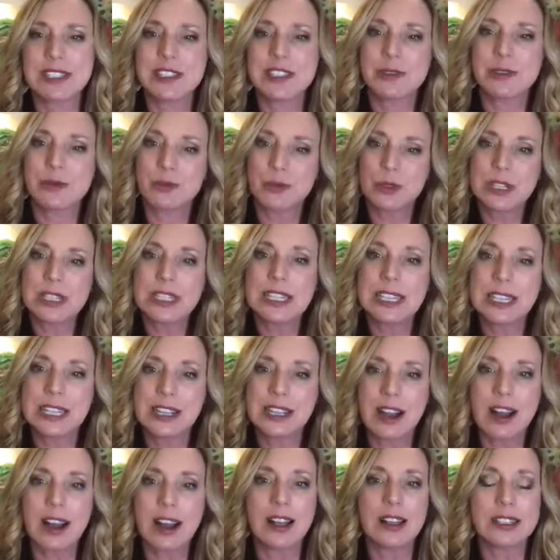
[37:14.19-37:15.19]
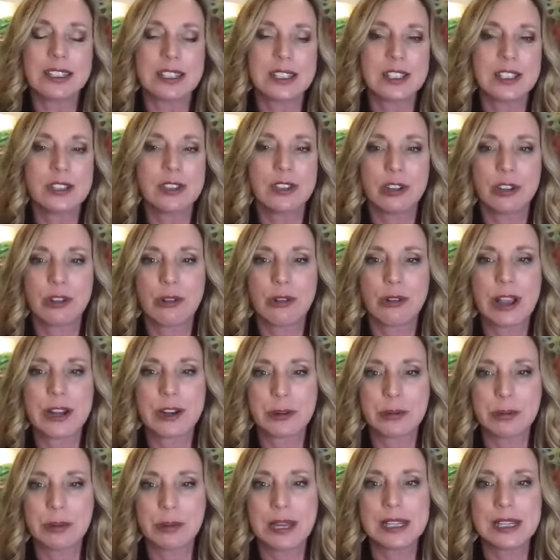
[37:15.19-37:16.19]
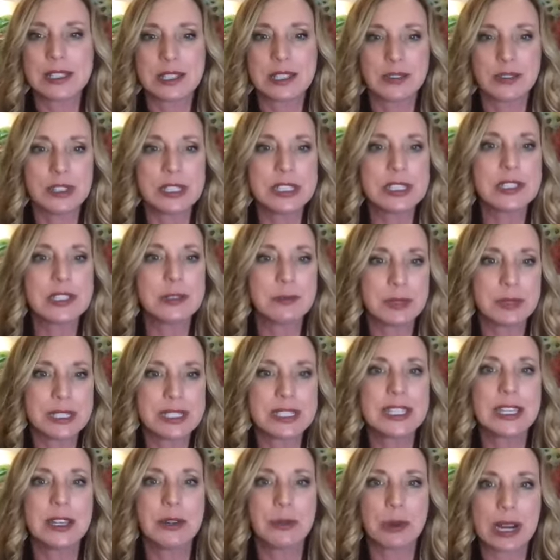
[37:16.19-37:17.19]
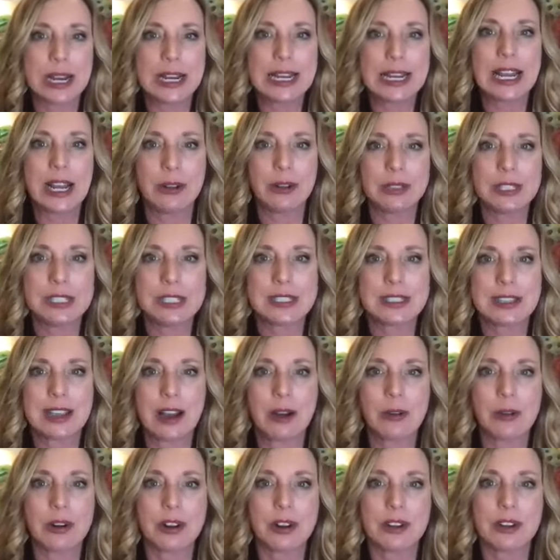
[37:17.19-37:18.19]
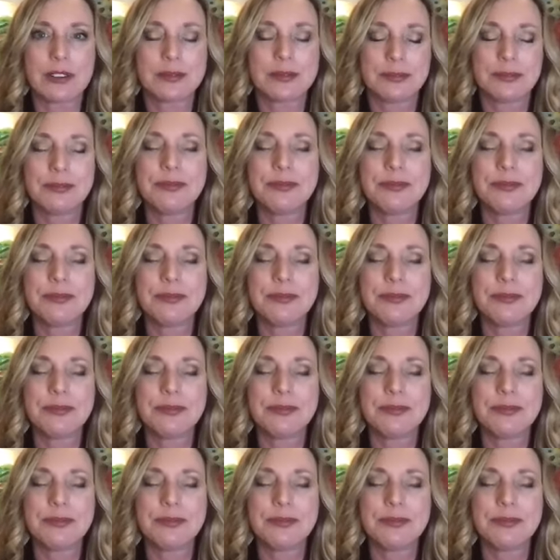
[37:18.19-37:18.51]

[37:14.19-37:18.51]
because he's really calling us to a greater place of intimacy right now in this hour.